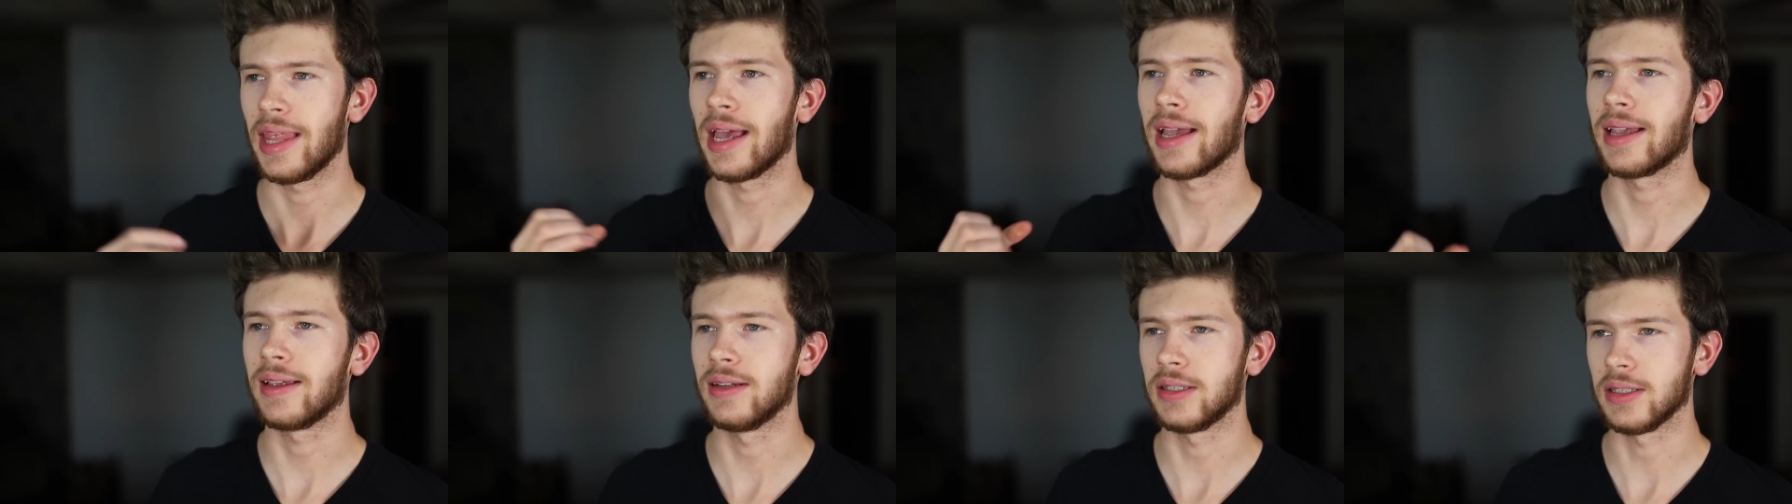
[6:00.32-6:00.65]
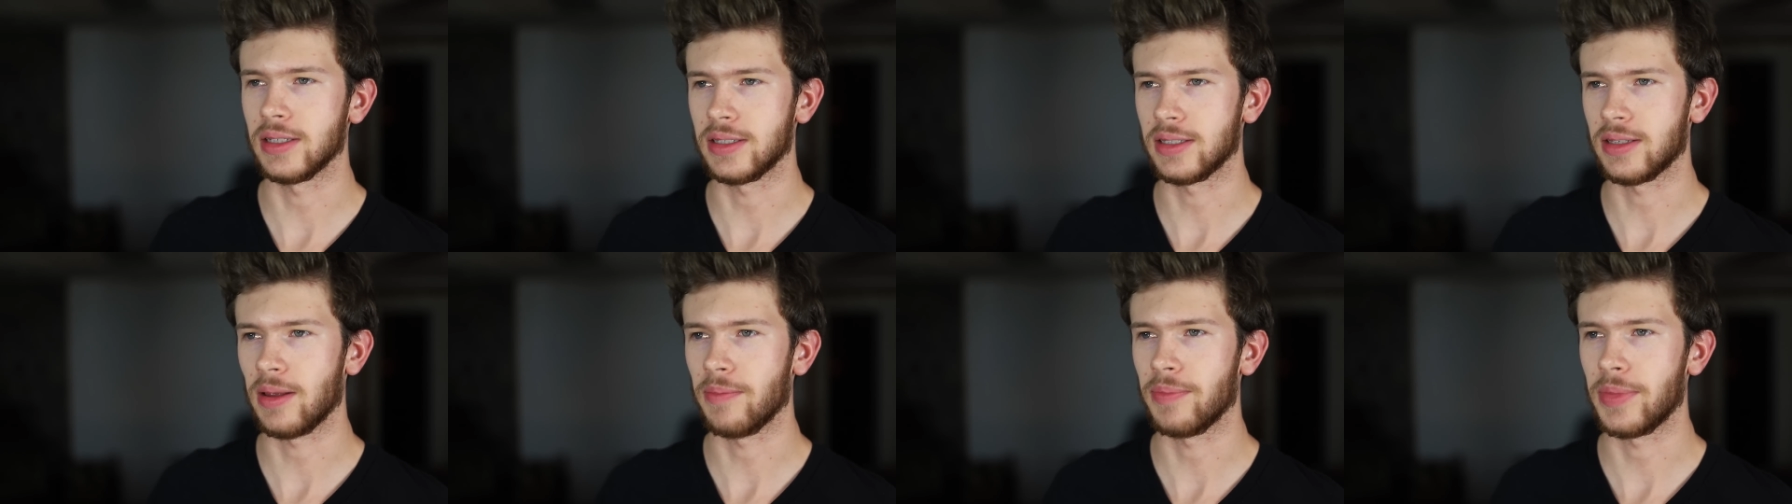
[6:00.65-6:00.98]
that
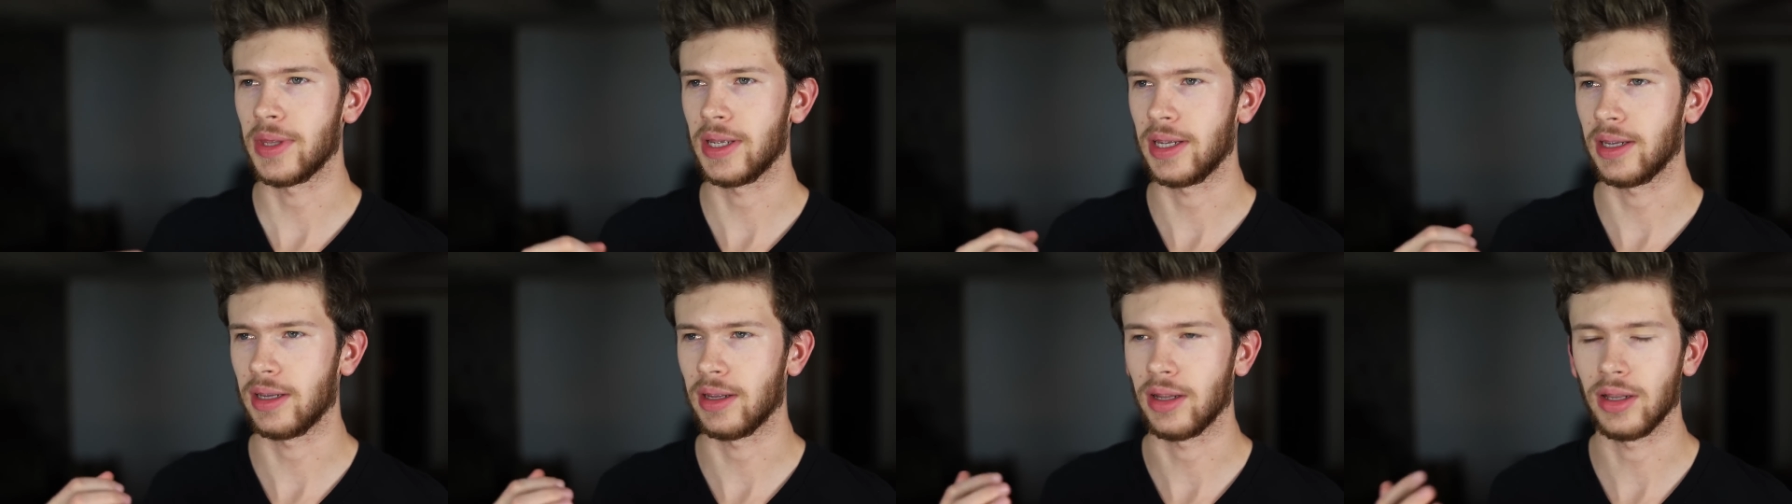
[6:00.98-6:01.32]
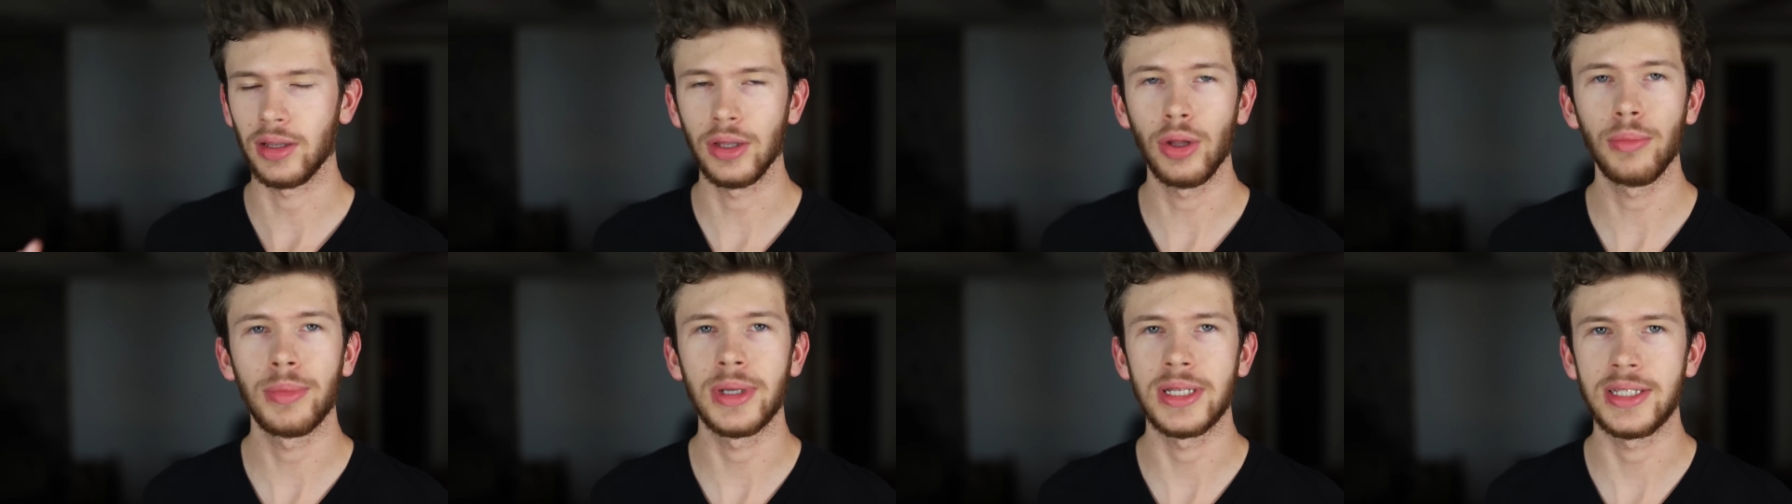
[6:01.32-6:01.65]
gives it something
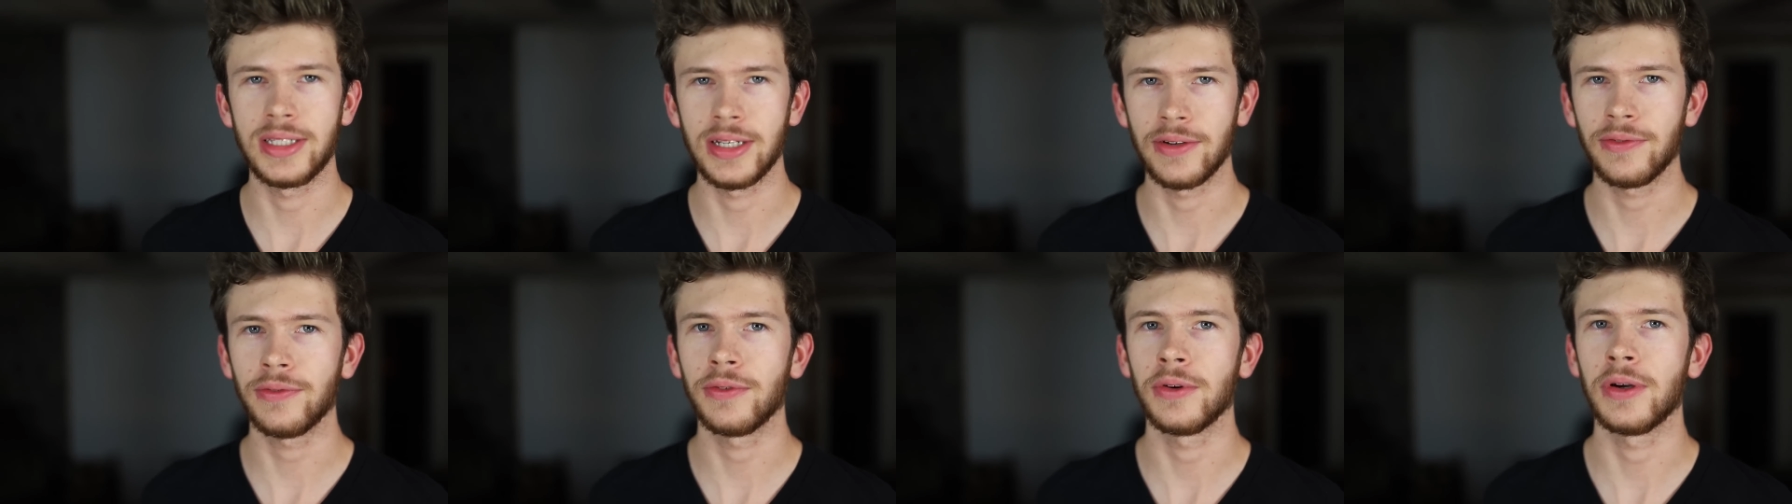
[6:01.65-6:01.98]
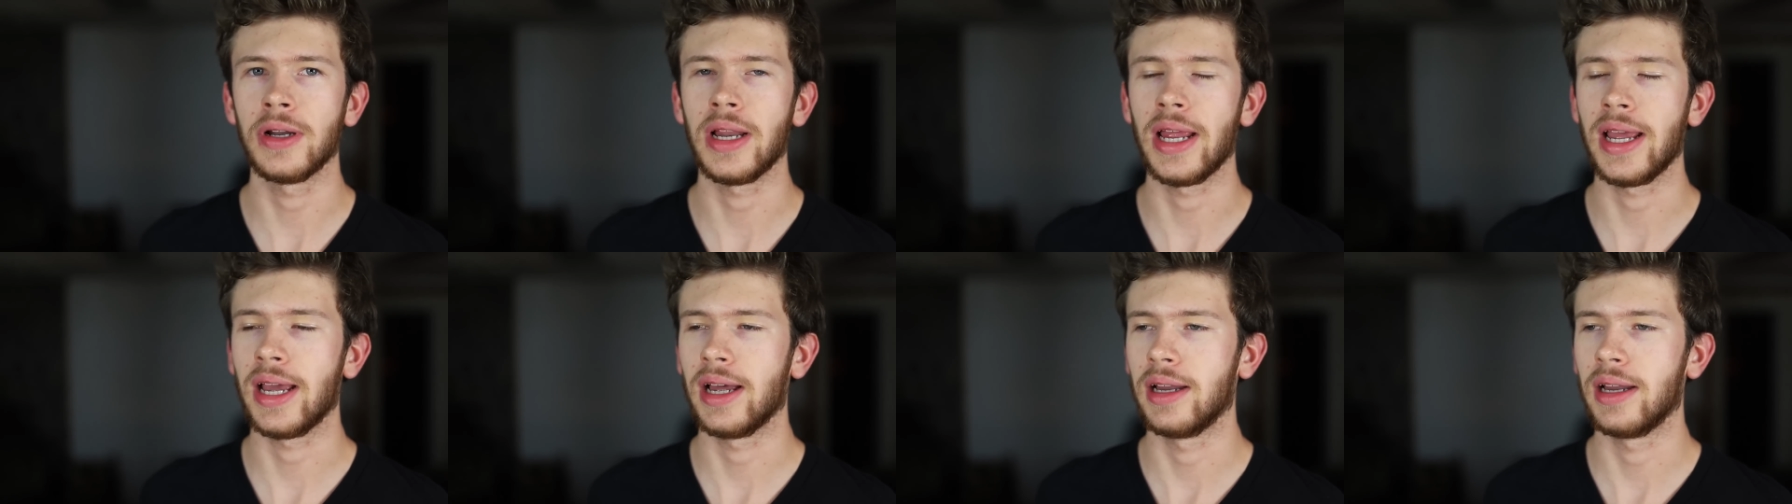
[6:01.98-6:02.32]
a little bit different,